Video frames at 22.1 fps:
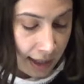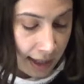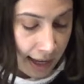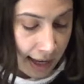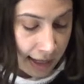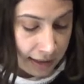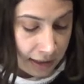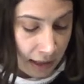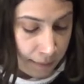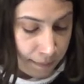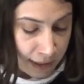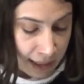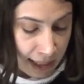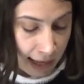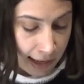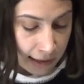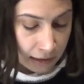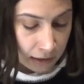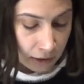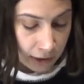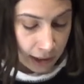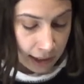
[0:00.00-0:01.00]
As I
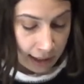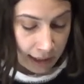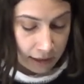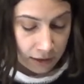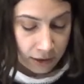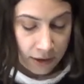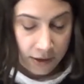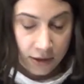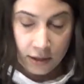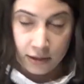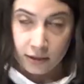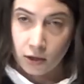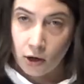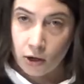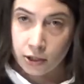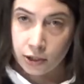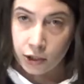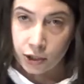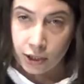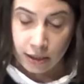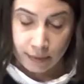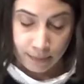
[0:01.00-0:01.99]
began looking into the
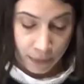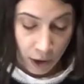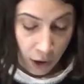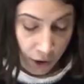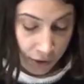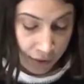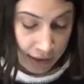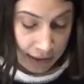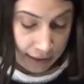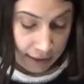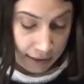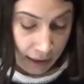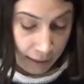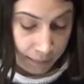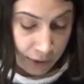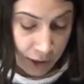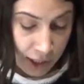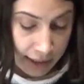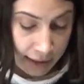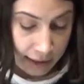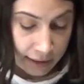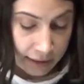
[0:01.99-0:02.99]
scholarship on this
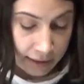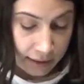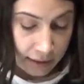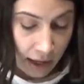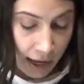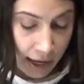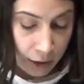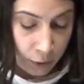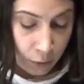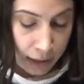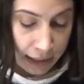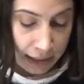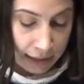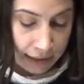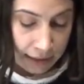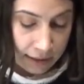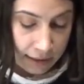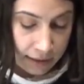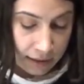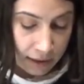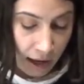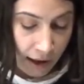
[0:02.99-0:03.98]
subject, I quickly
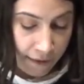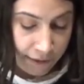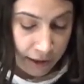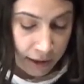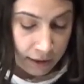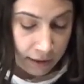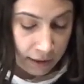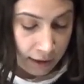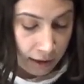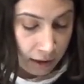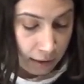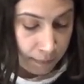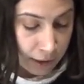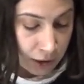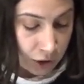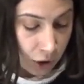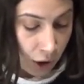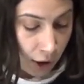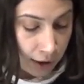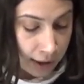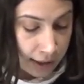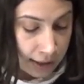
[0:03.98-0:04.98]
discovered that the
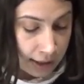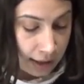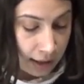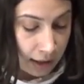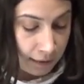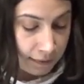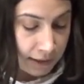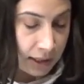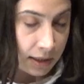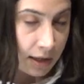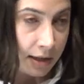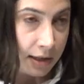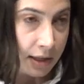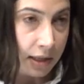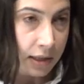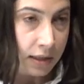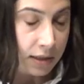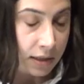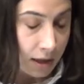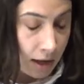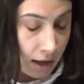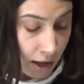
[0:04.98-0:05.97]
majority of
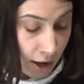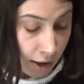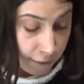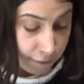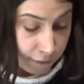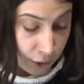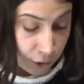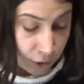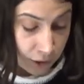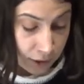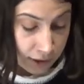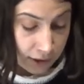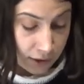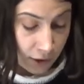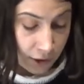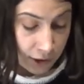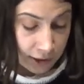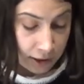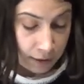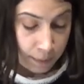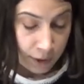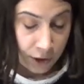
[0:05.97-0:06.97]
studies focus
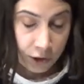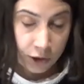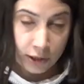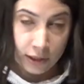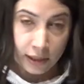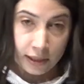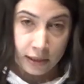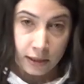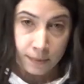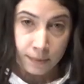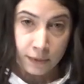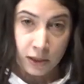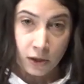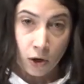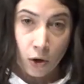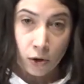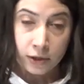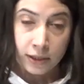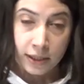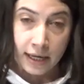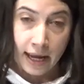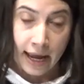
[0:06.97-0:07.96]
on spiritualism's
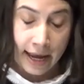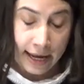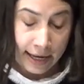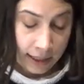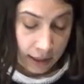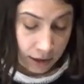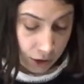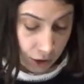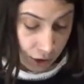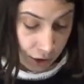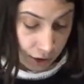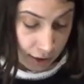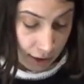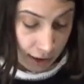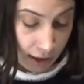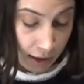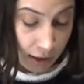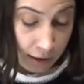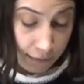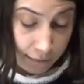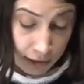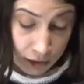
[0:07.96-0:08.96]
golden age,
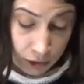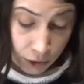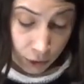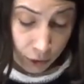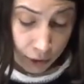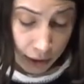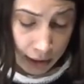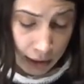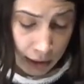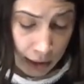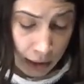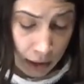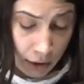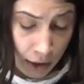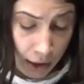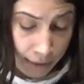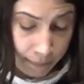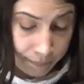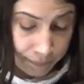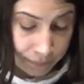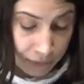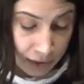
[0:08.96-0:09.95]
the Victorian
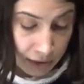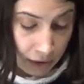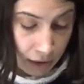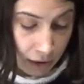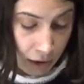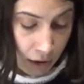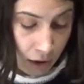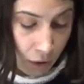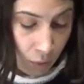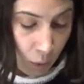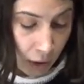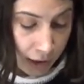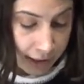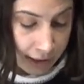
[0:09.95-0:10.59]
era, while